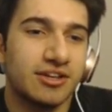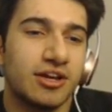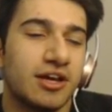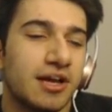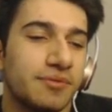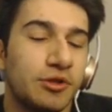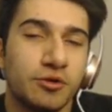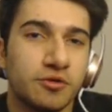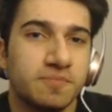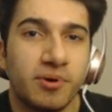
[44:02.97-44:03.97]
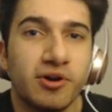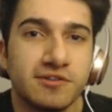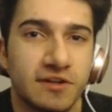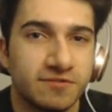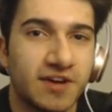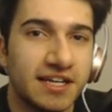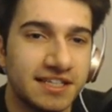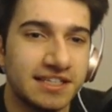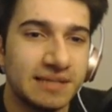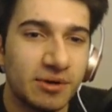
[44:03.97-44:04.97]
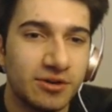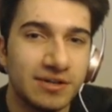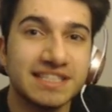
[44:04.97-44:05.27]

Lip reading: you know those birds from Finding Nemo?